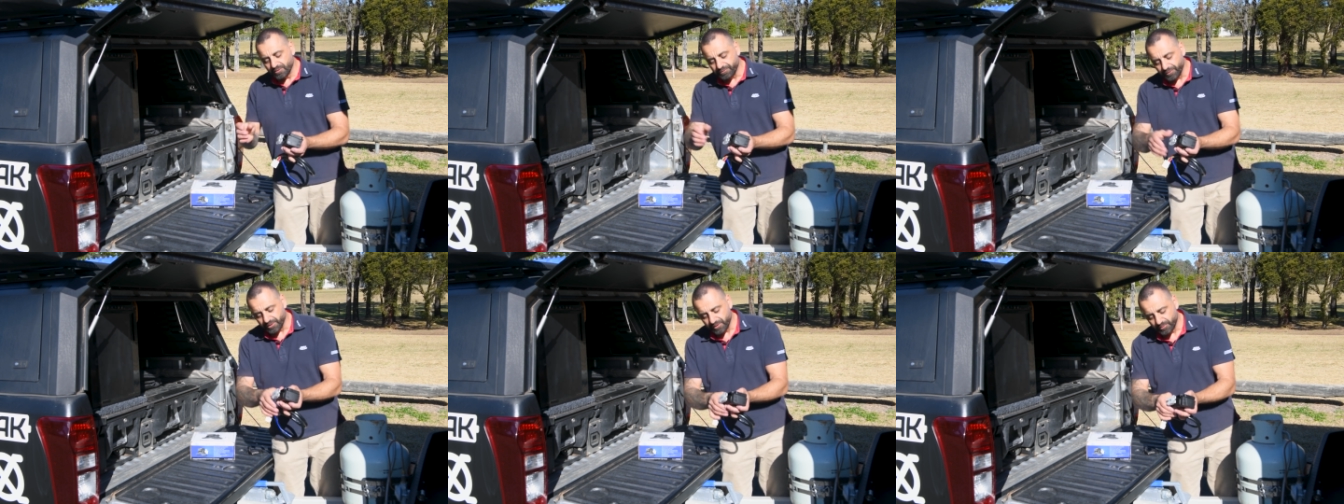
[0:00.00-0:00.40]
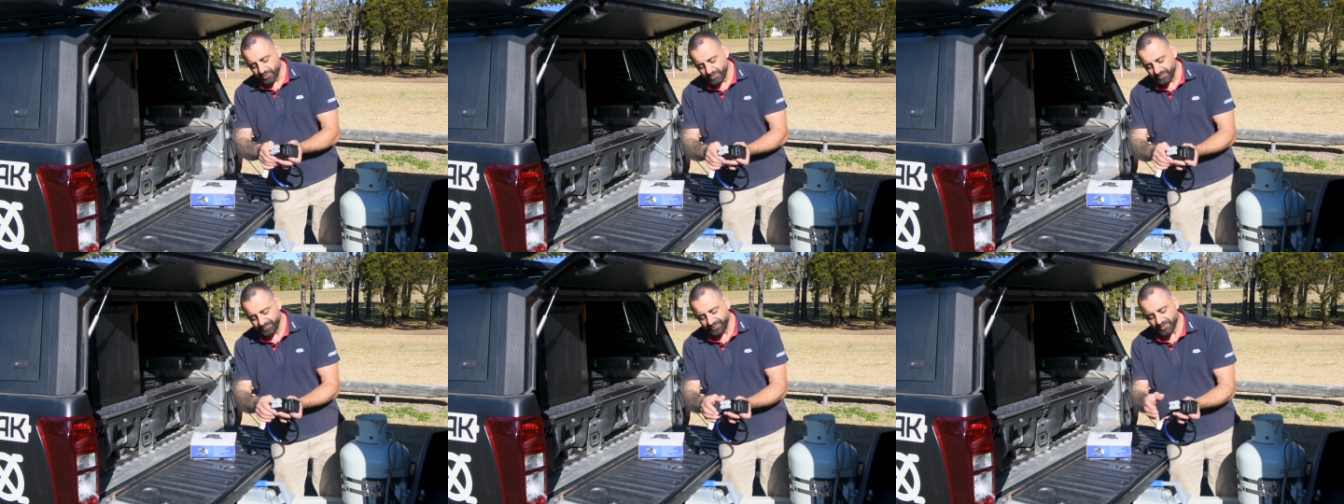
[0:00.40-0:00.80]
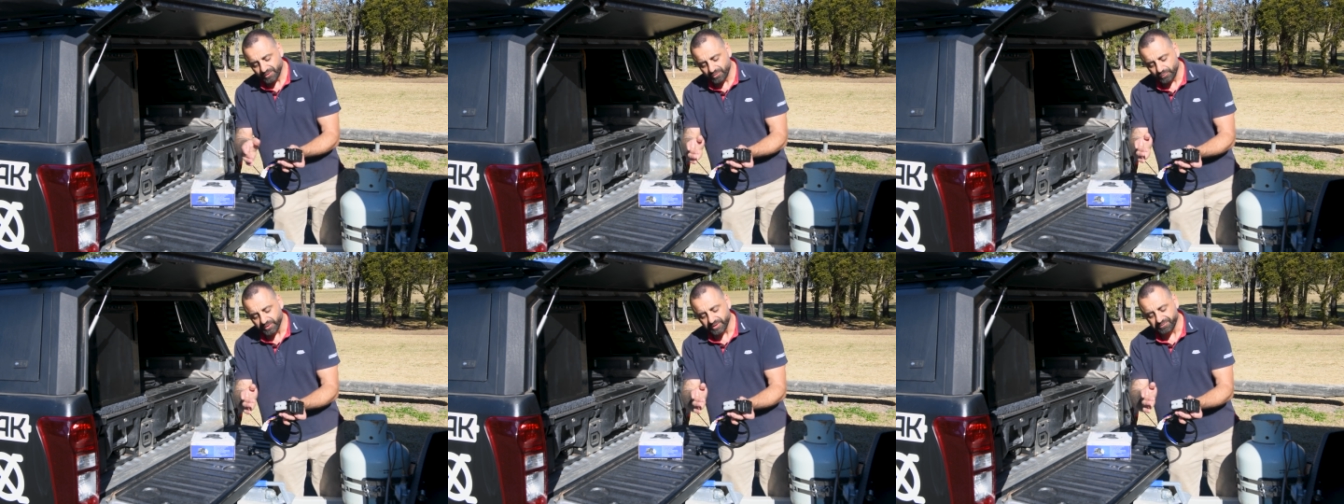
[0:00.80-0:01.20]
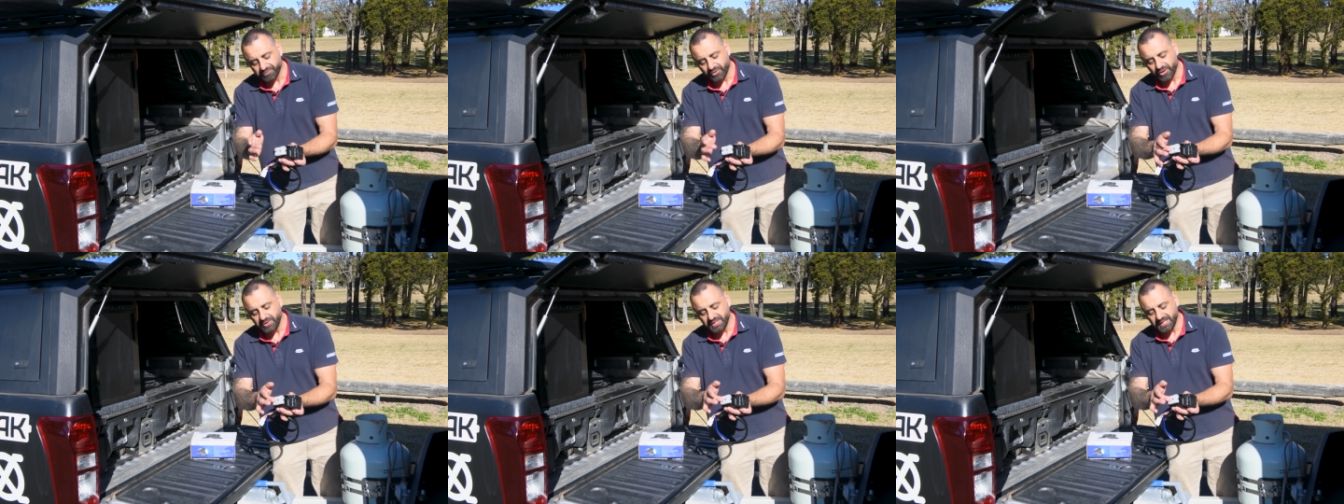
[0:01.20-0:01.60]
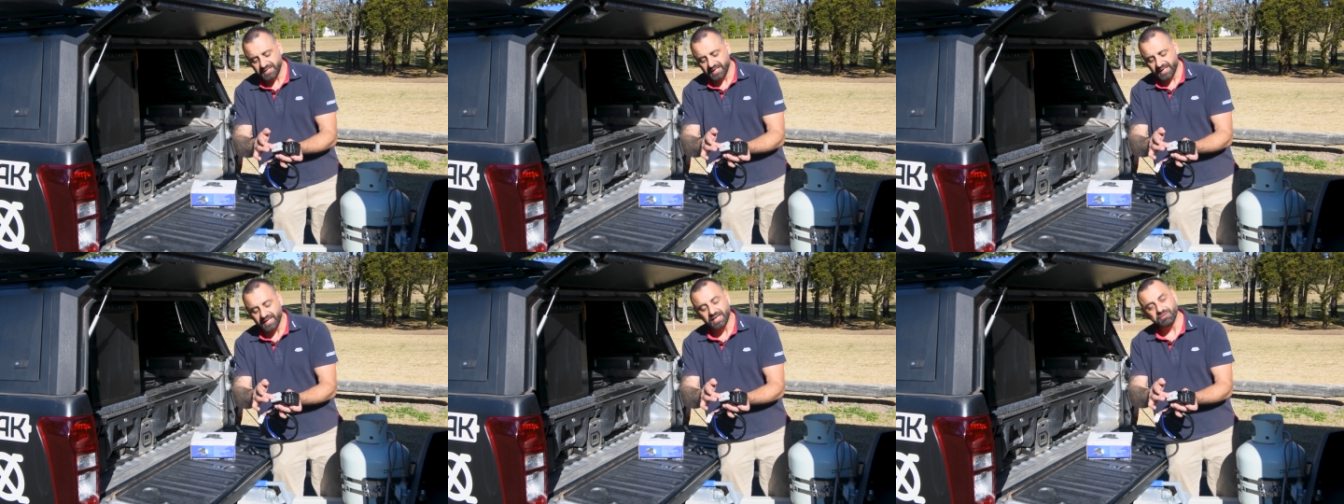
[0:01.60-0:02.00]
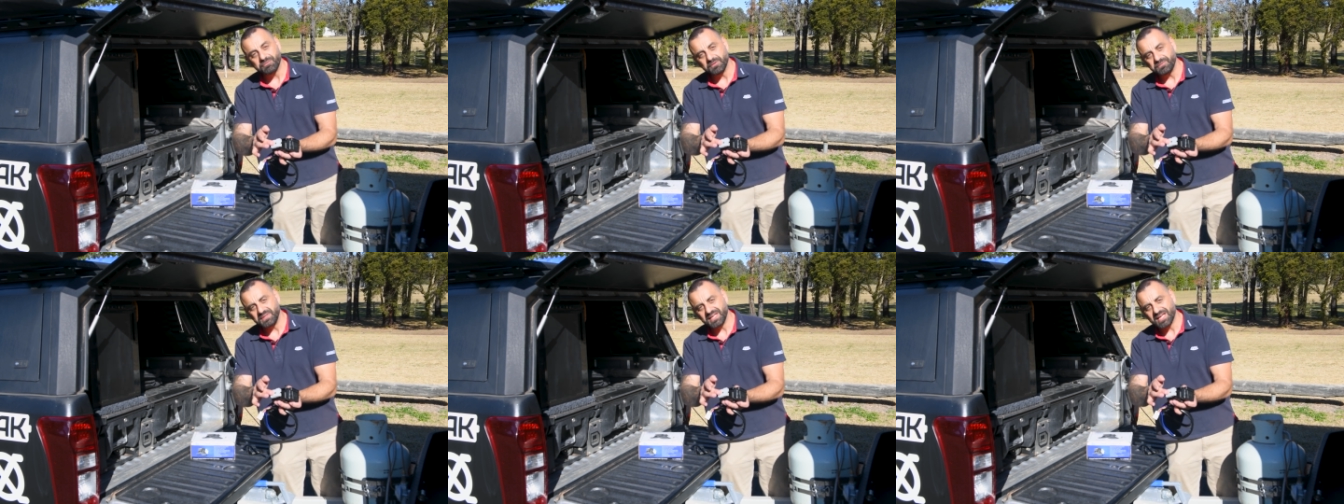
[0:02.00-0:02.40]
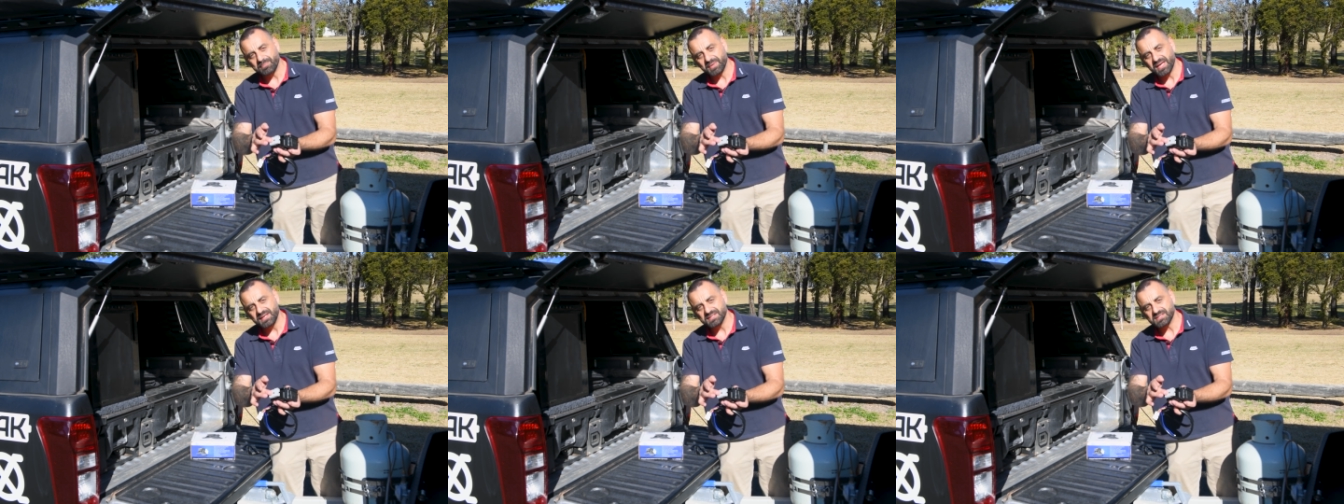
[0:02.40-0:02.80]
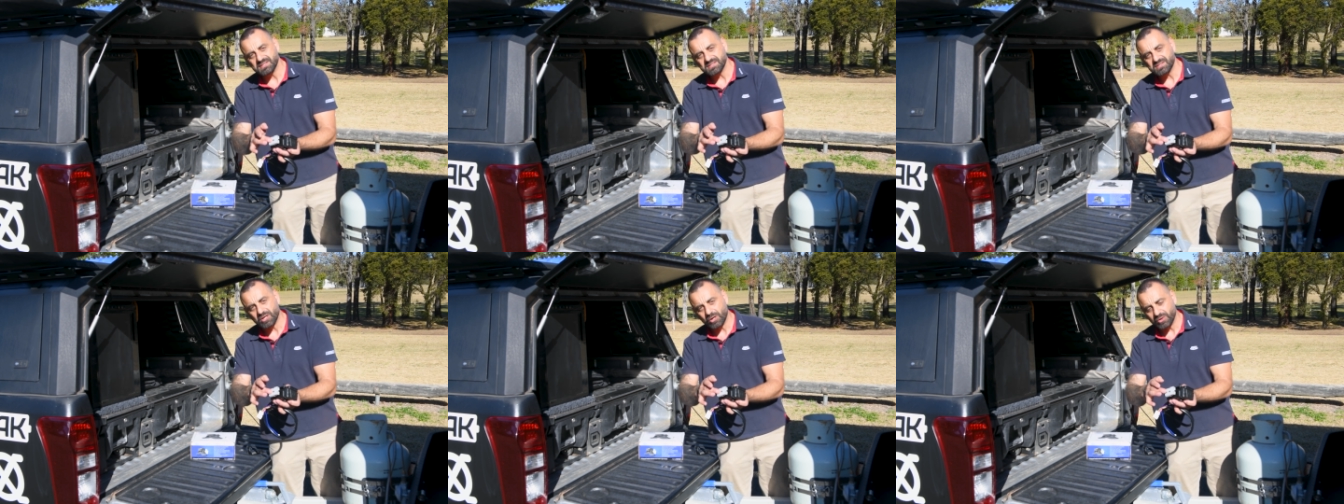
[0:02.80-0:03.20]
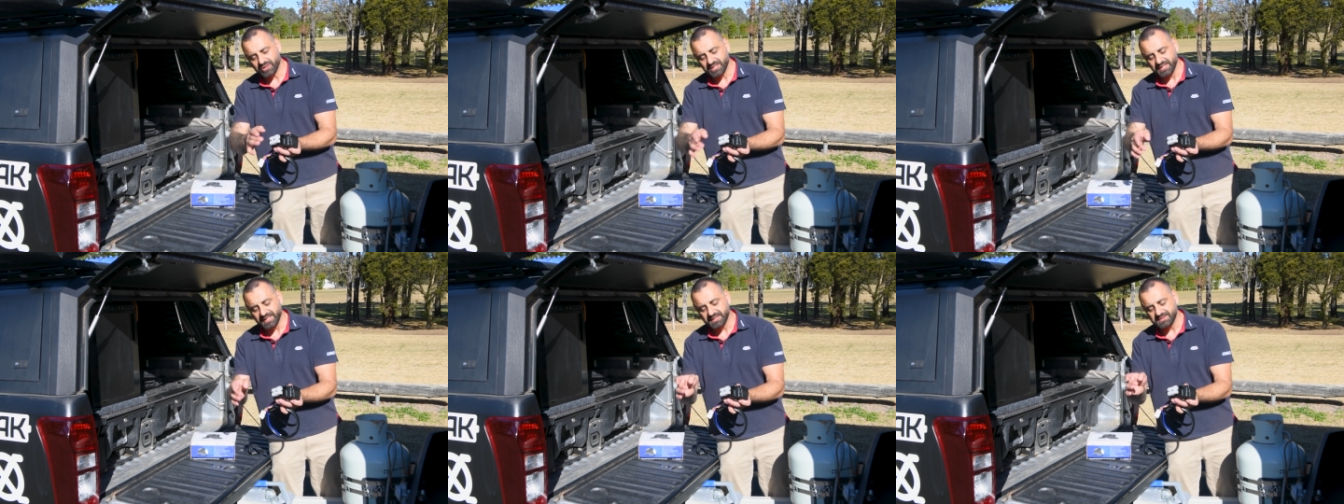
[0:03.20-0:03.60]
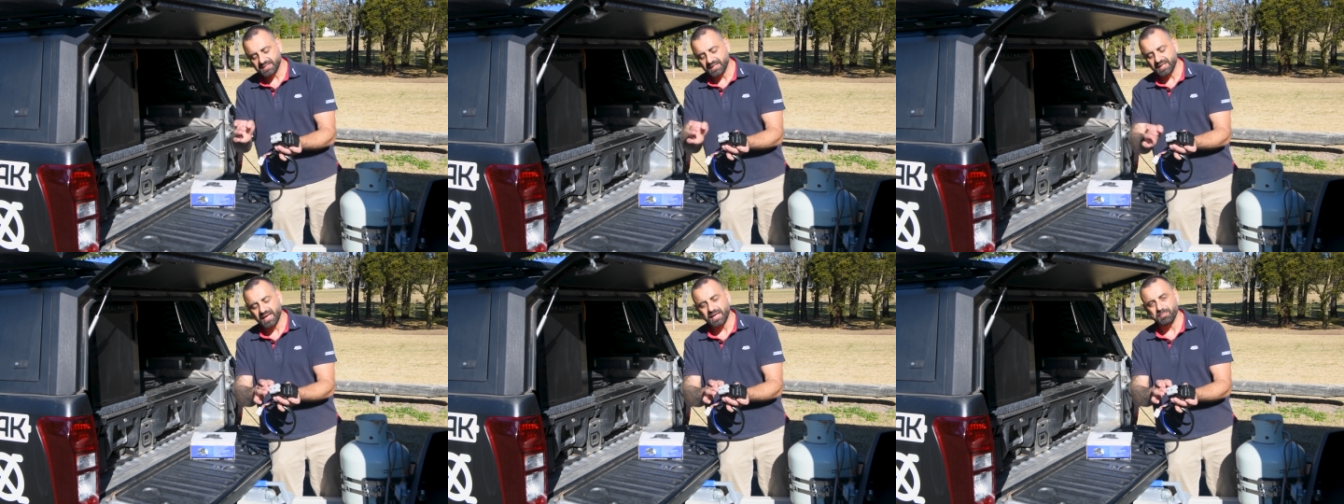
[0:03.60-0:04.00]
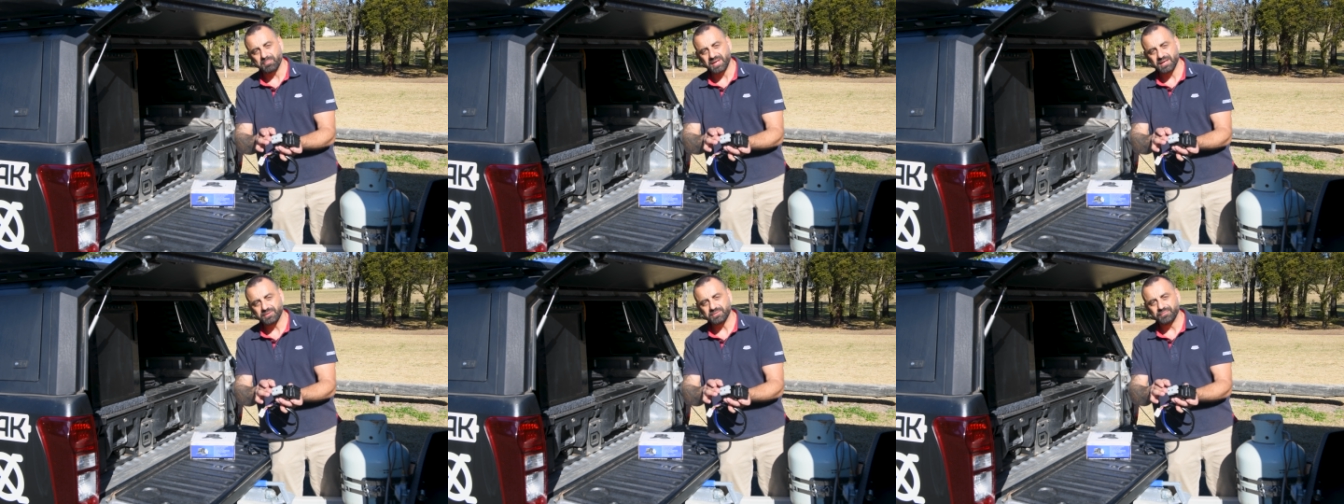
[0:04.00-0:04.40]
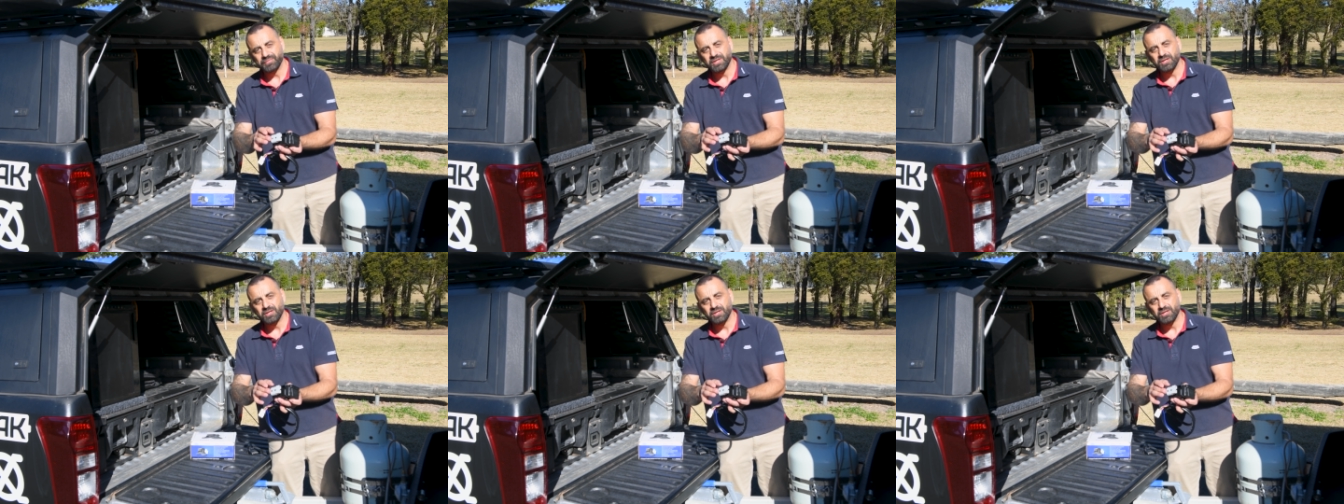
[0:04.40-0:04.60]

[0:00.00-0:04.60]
Furthermore, we've thrown in a 50 amp Anderson style connector and mount